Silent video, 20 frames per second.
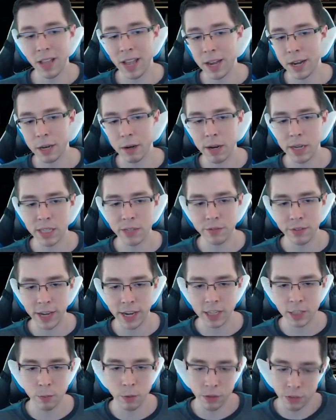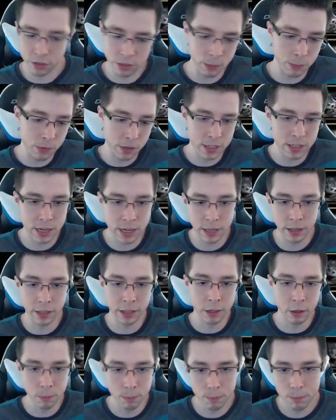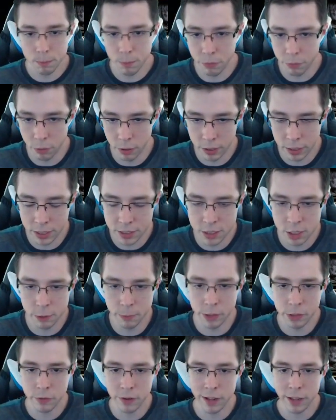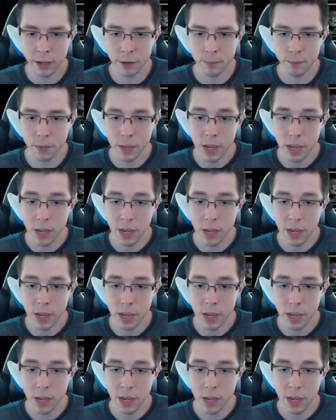and aggressive decks with them just killing you before it gets too much value.